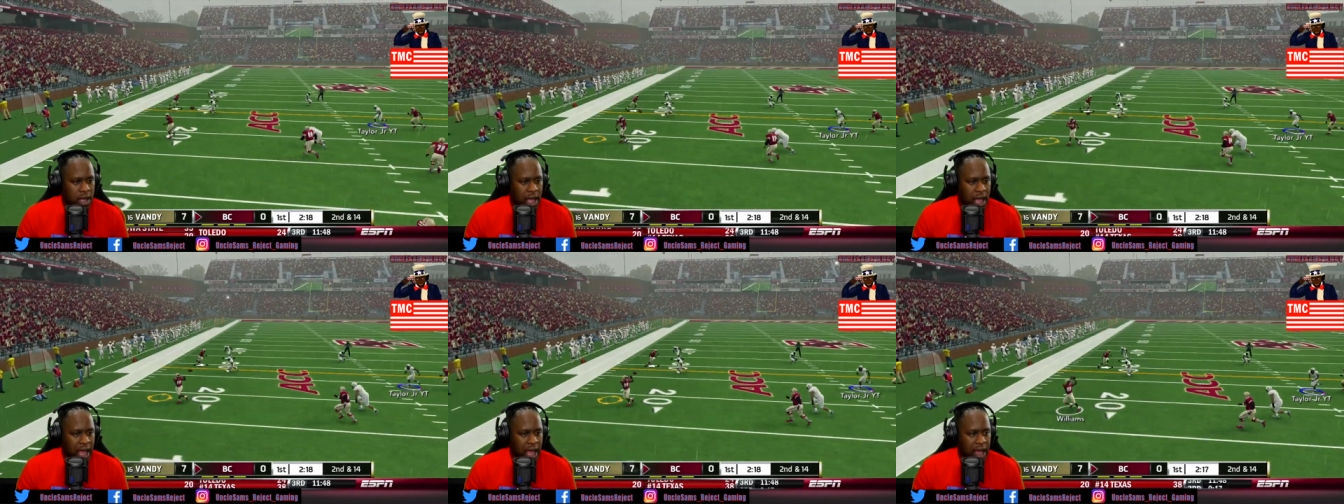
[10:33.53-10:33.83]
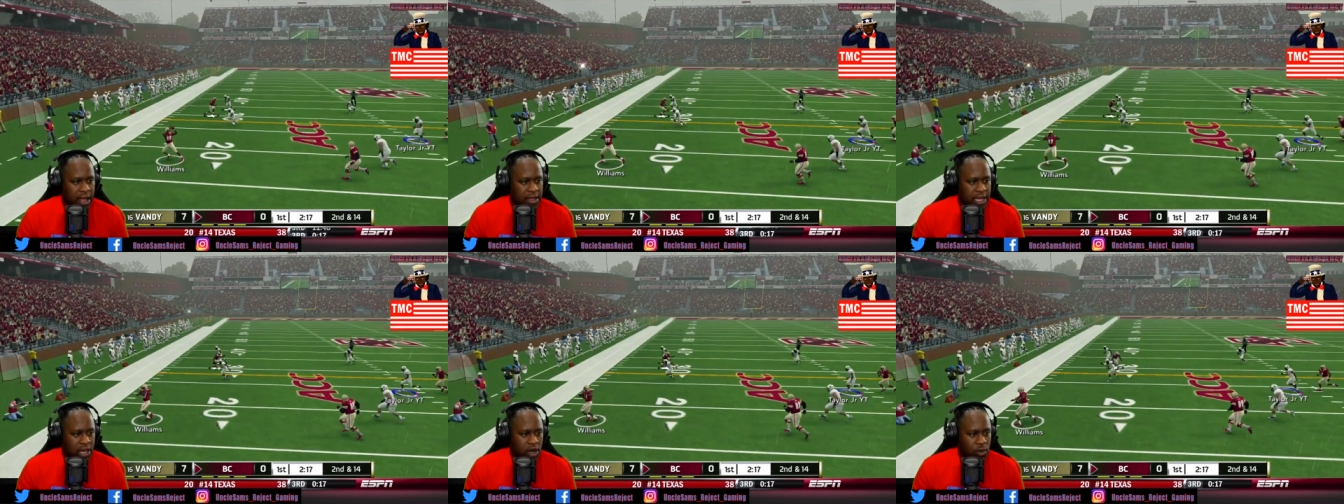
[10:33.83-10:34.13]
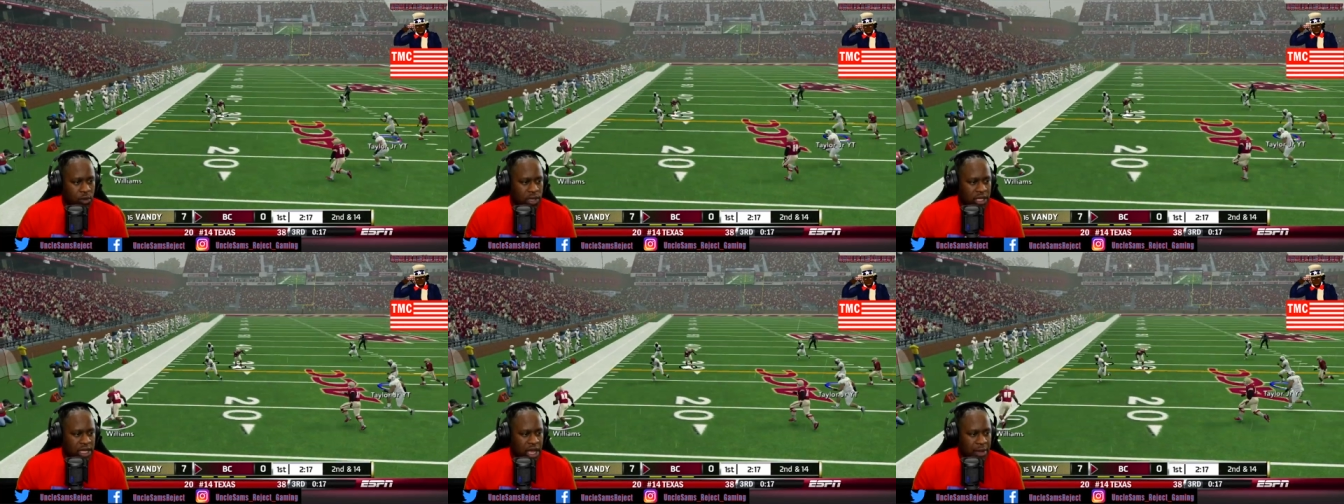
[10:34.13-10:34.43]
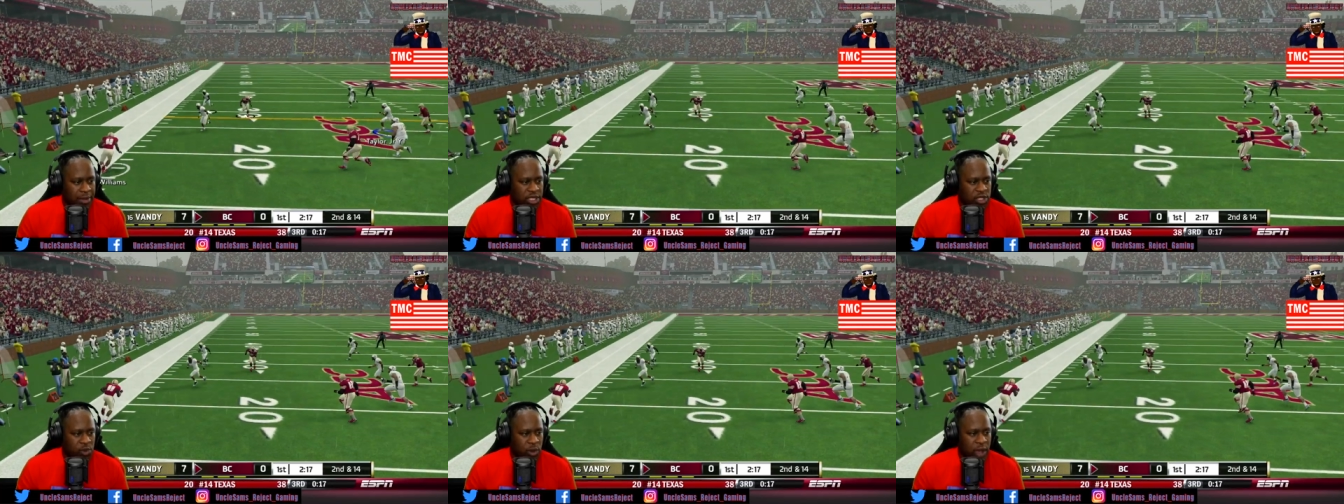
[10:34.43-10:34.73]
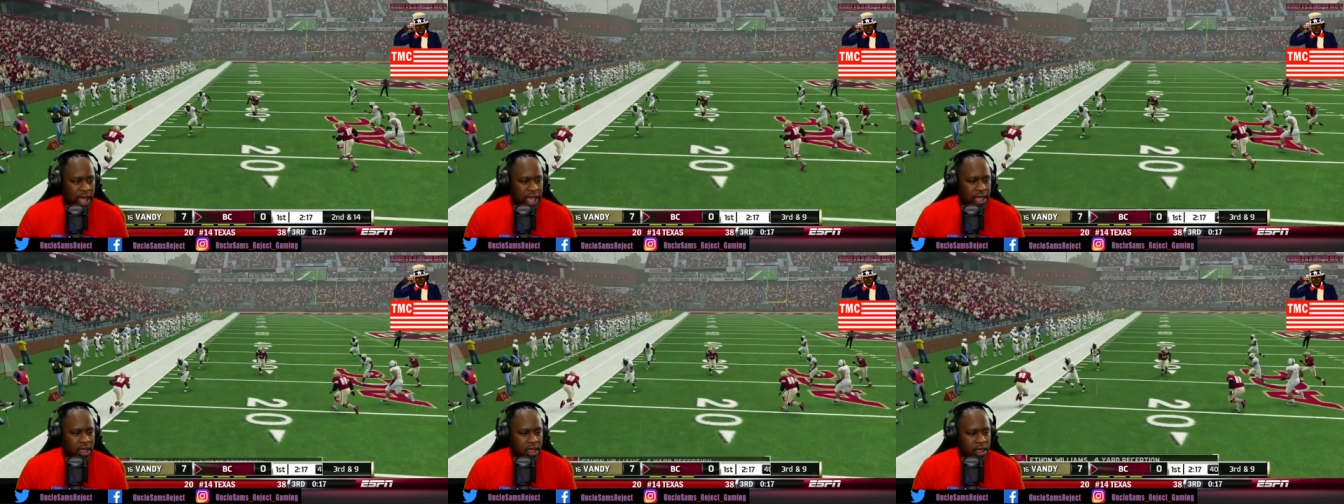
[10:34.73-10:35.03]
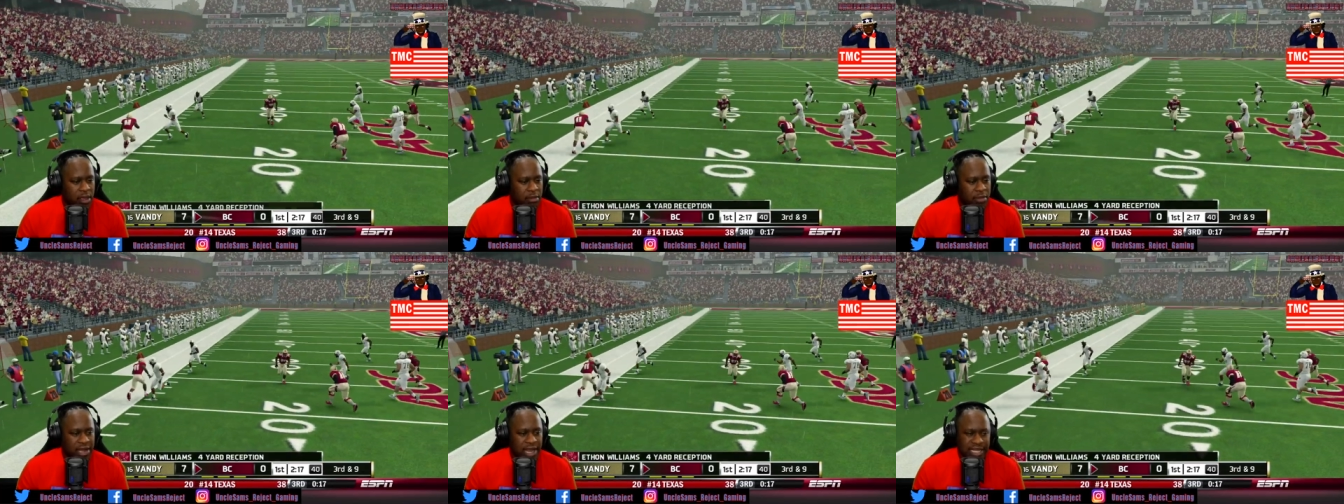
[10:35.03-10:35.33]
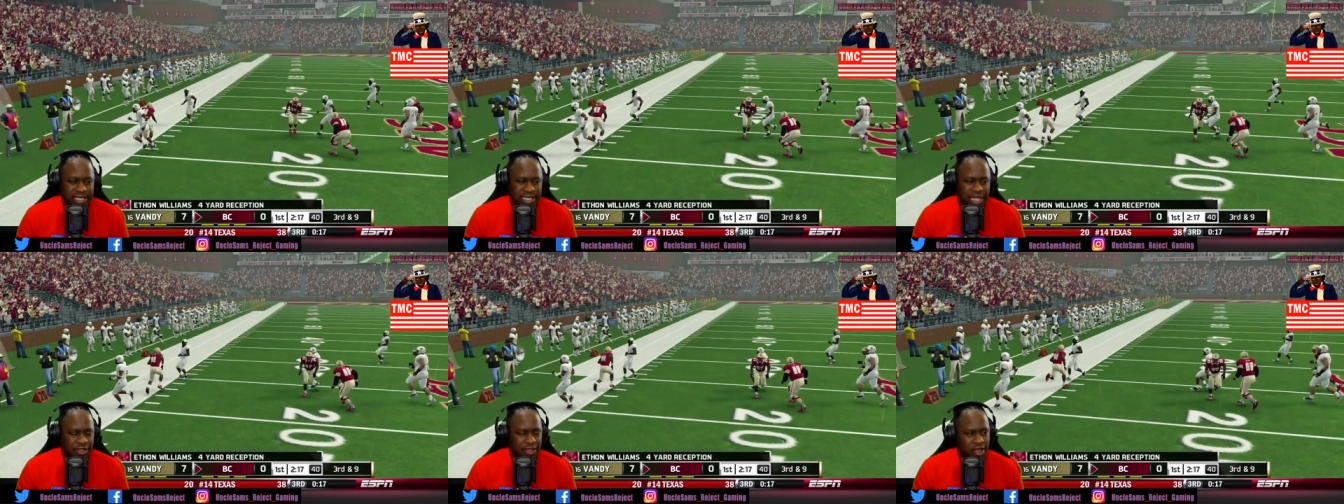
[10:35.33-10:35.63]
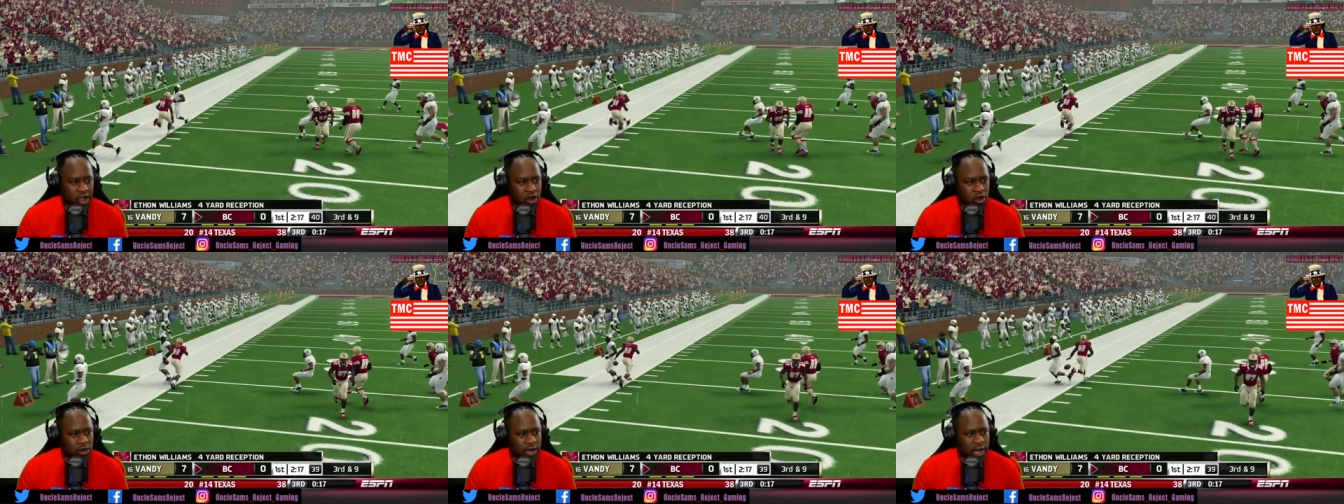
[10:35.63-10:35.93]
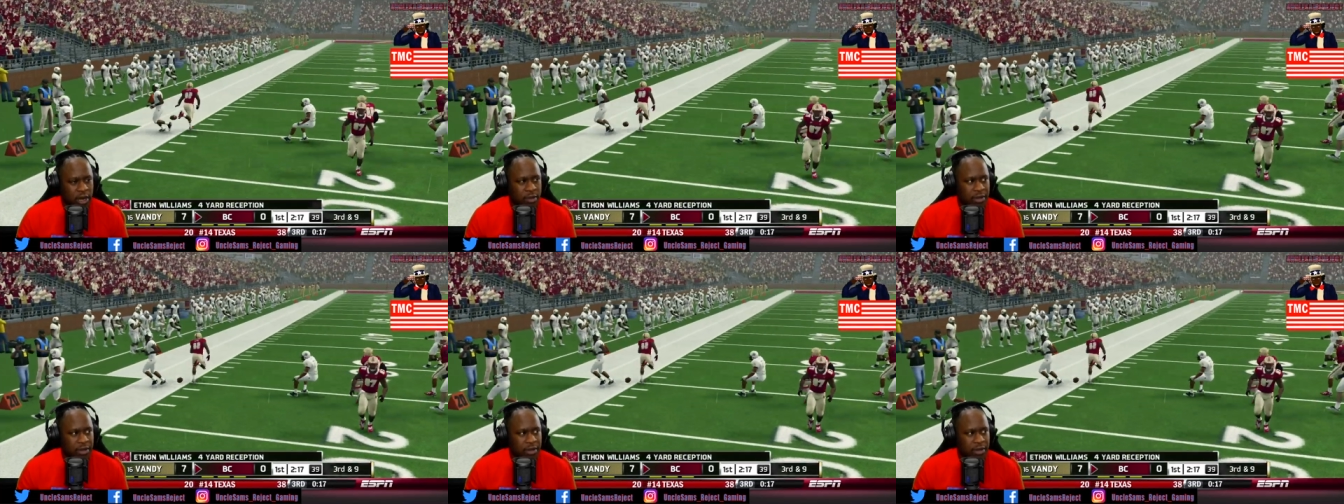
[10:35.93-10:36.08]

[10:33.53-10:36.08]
Ah, they don't want to come his way, but that's nothing hurt